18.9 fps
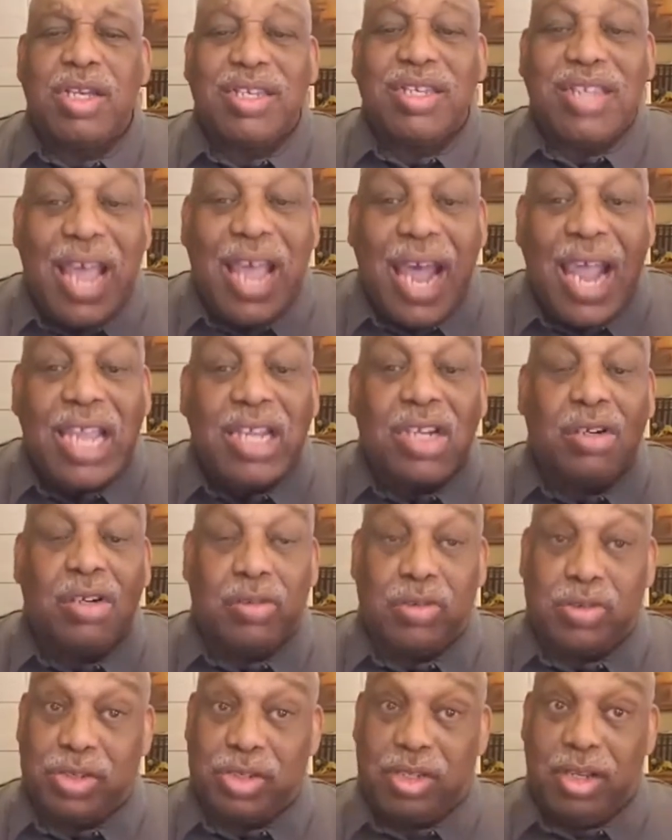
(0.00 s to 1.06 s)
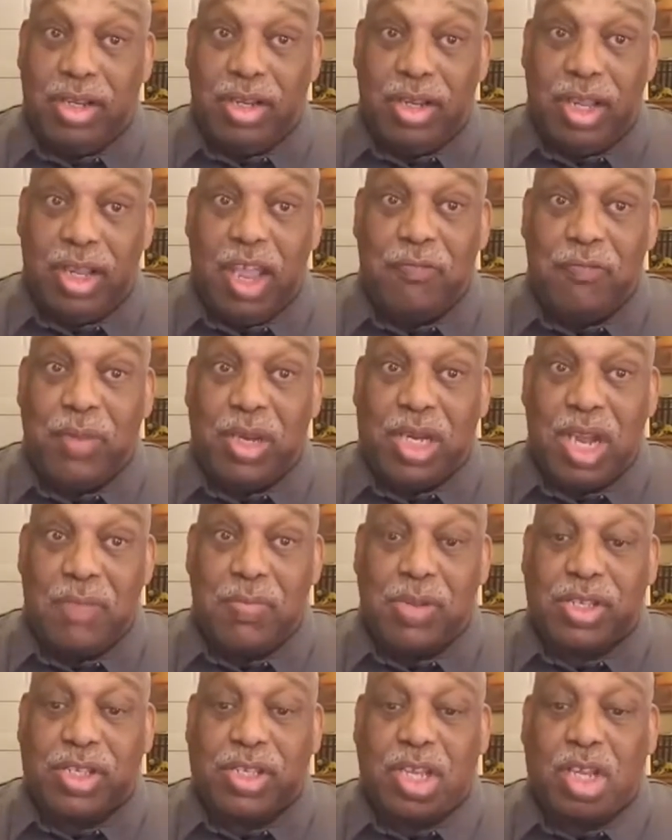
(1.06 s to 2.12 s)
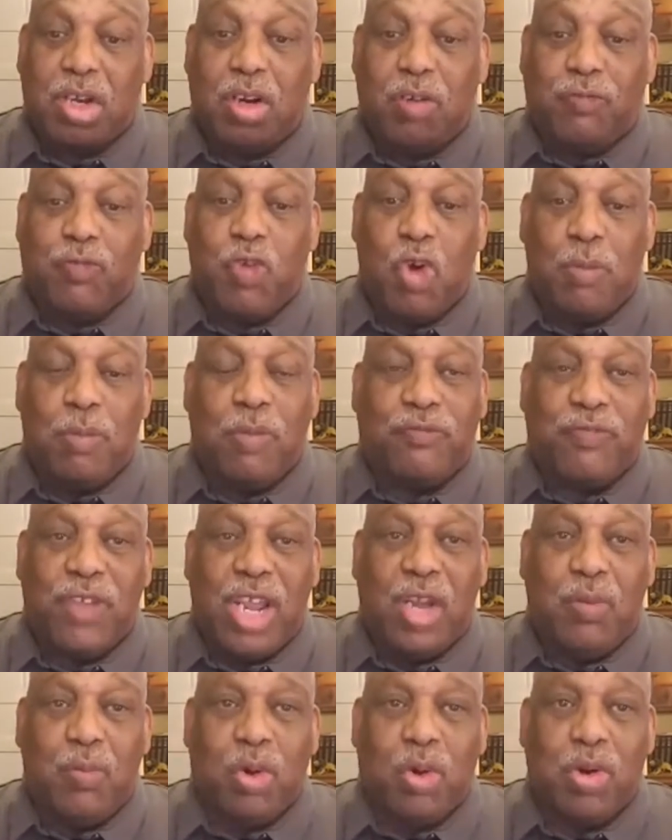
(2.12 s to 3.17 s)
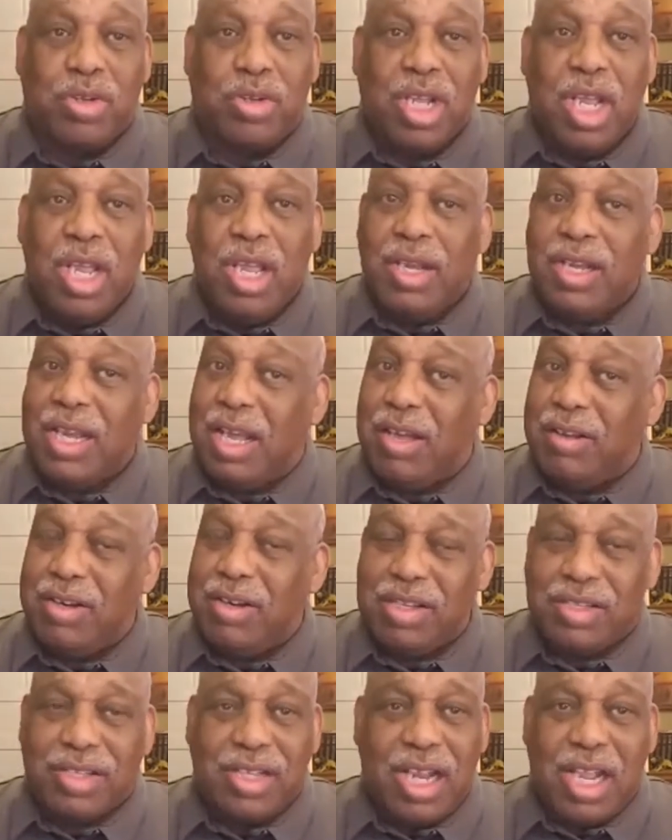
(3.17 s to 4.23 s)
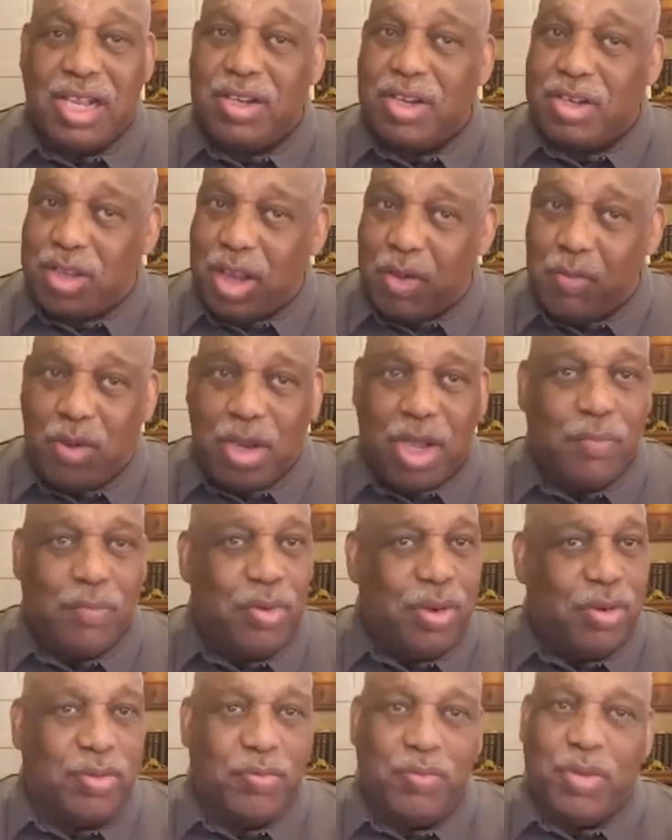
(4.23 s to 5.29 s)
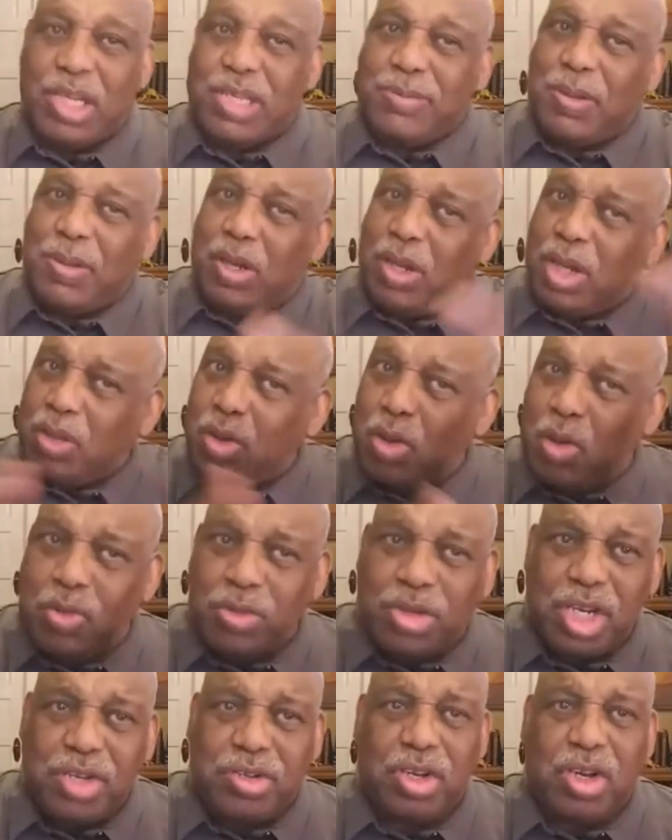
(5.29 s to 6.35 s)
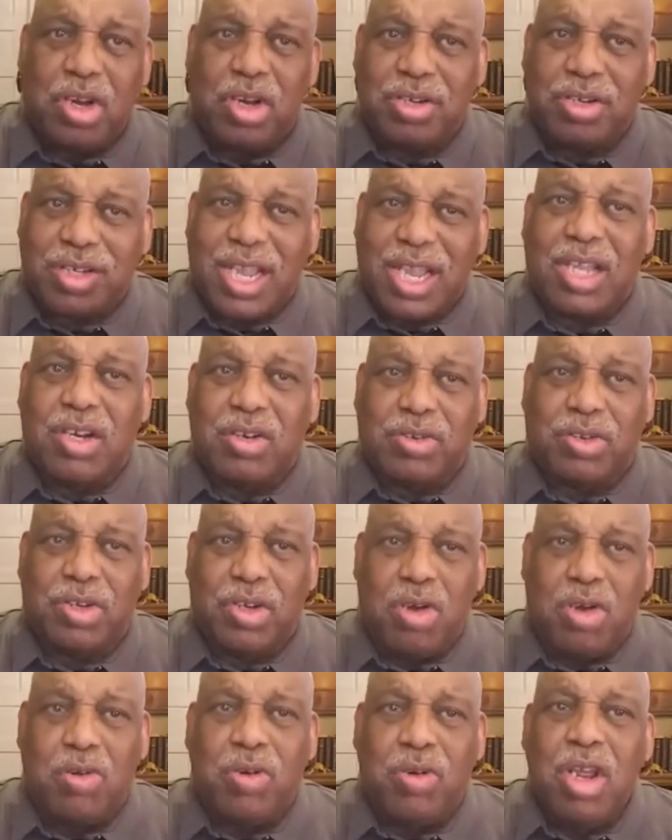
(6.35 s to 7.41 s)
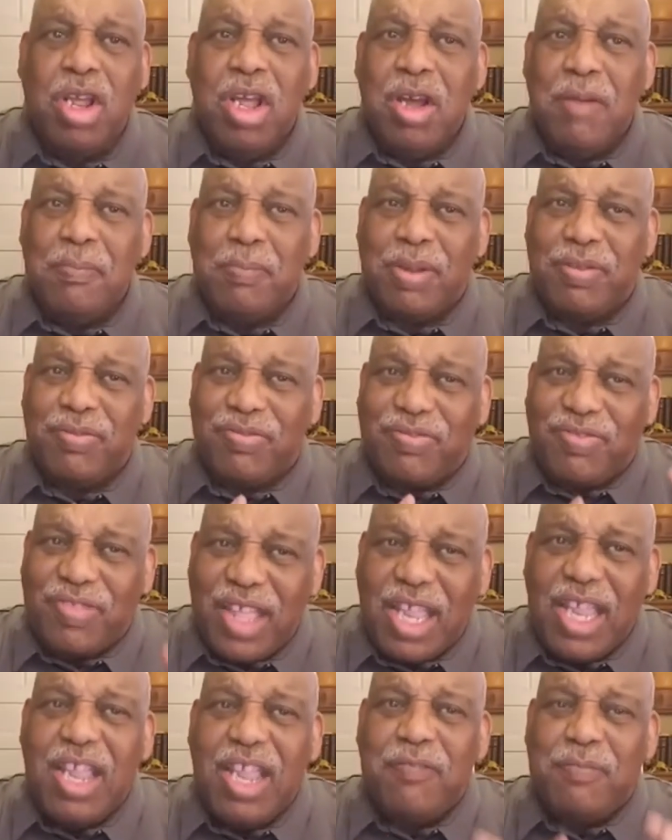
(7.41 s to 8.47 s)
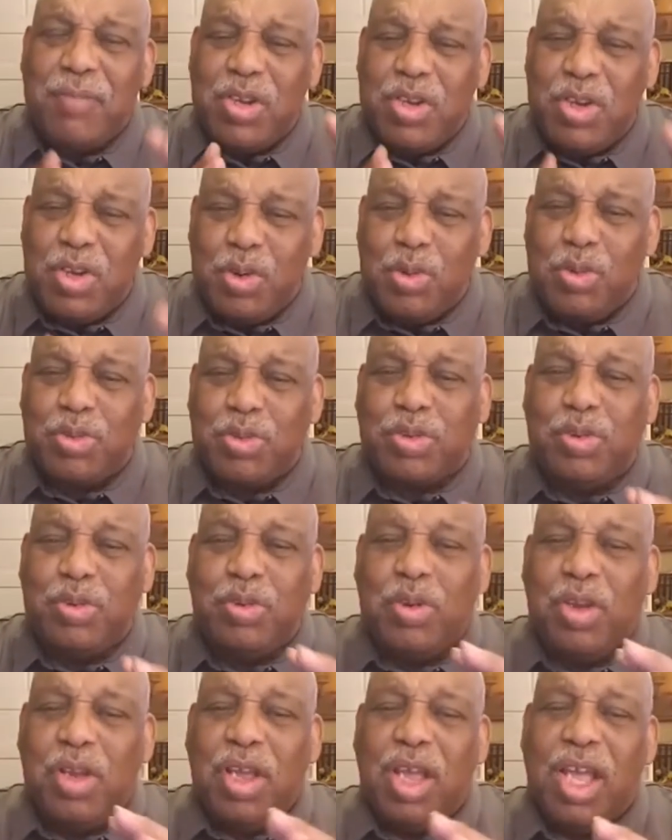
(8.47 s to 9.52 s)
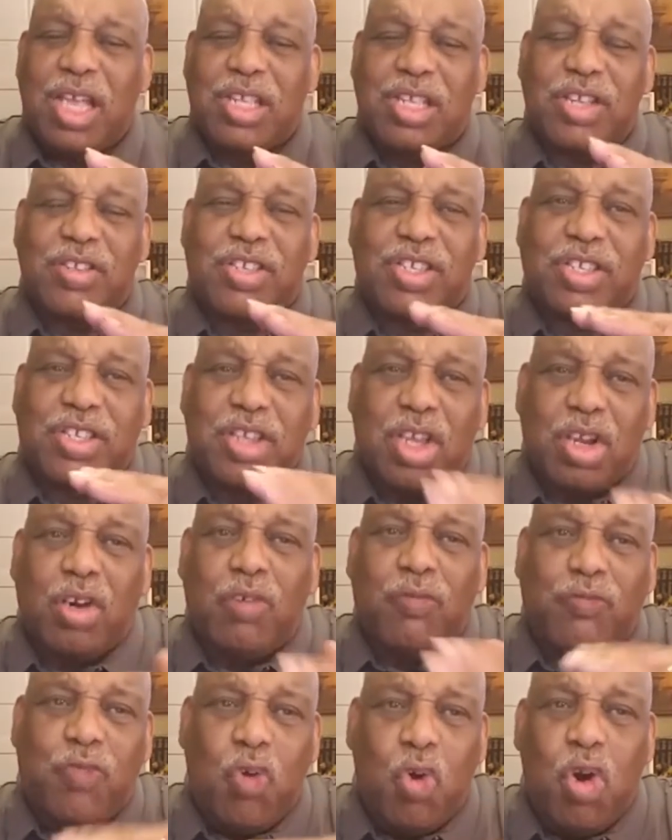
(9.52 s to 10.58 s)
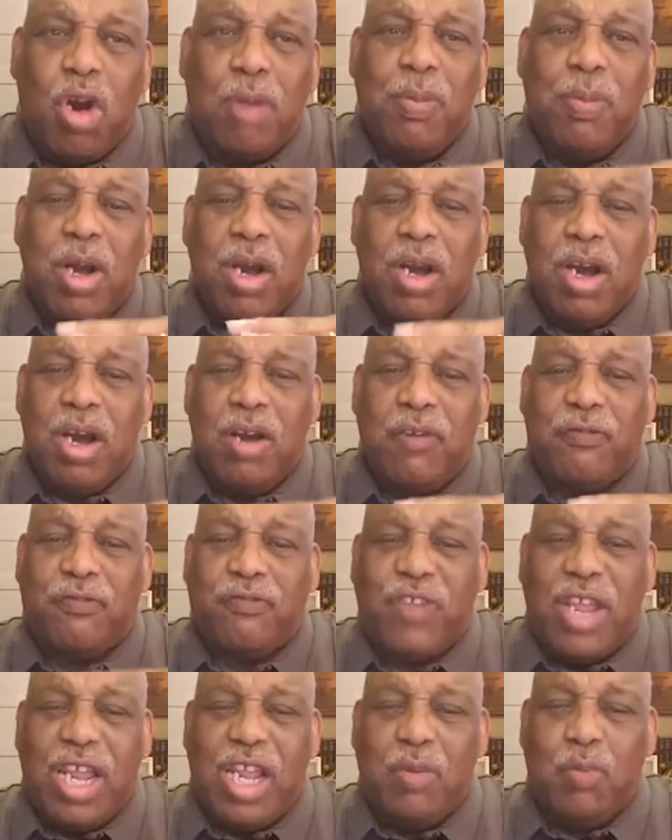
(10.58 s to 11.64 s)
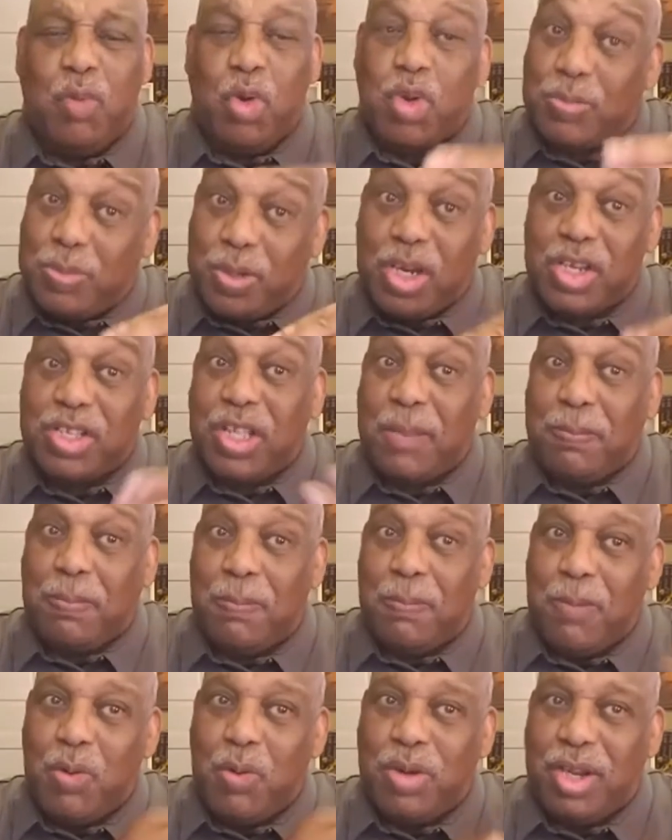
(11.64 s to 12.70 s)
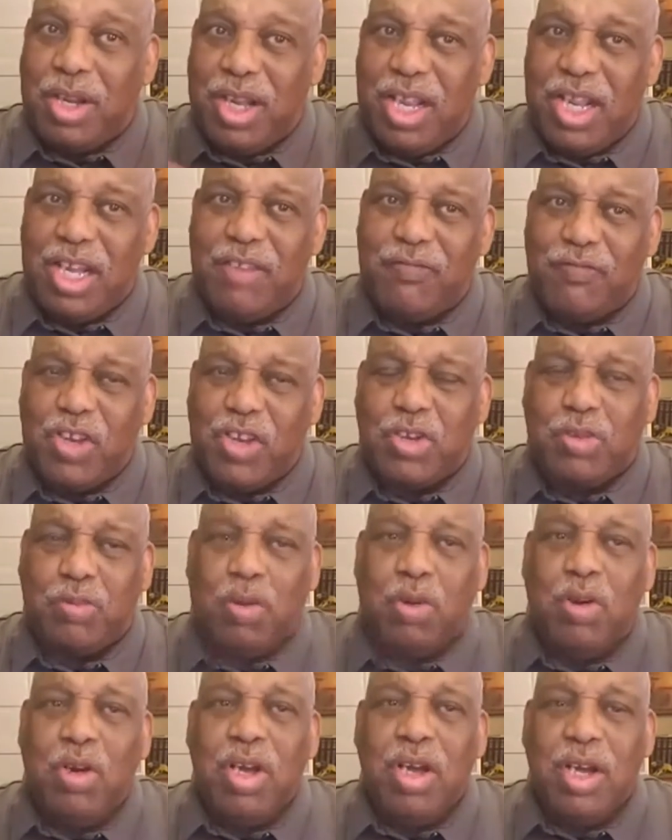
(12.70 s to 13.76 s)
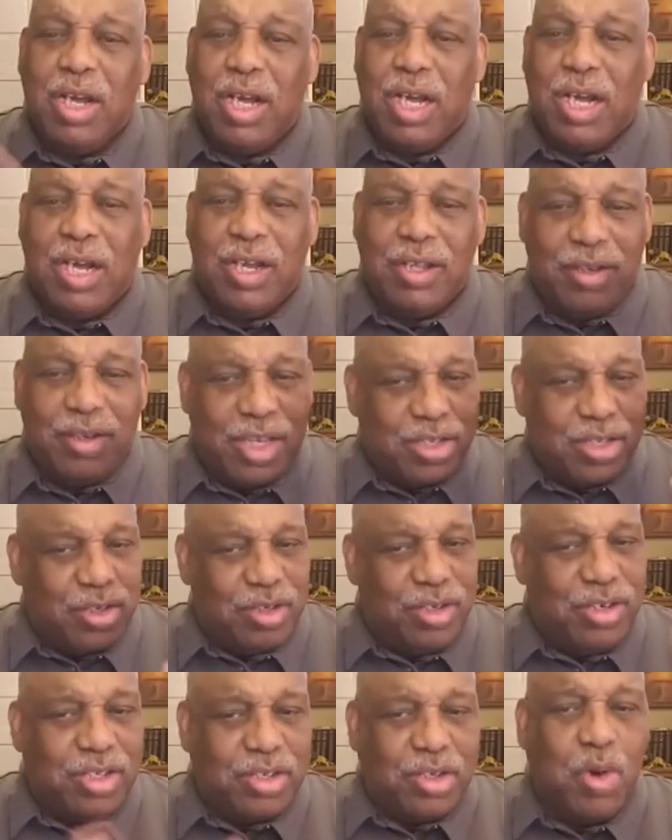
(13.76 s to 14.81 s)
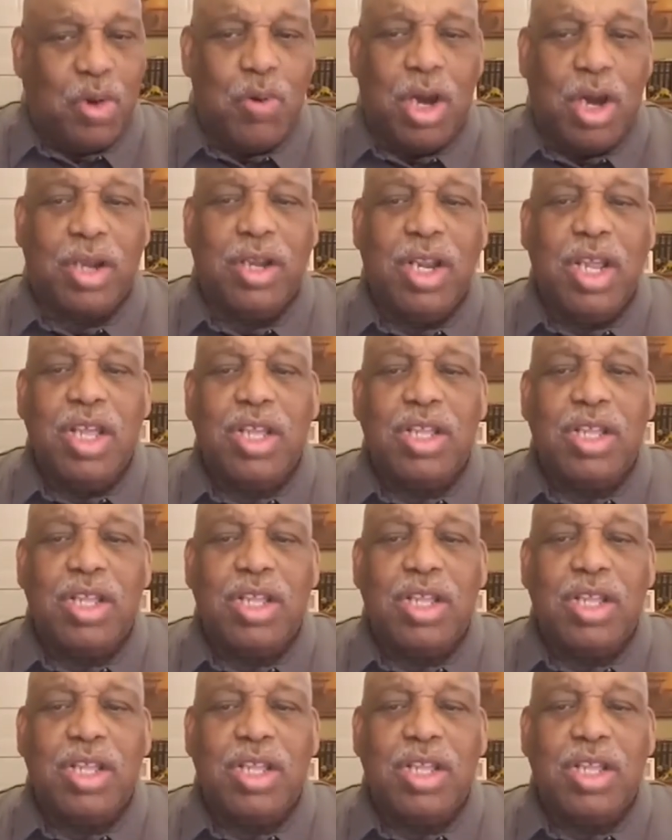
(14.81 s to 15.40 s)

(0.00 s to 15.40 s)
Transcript: Titles have become a subtle form of feigned words. Now, listen, I just, I, we, we can spend another whole teaching on titles alone, but they have been used to, as a subtle form of feigned words because they promote an individual. Uh, let's, let's go on.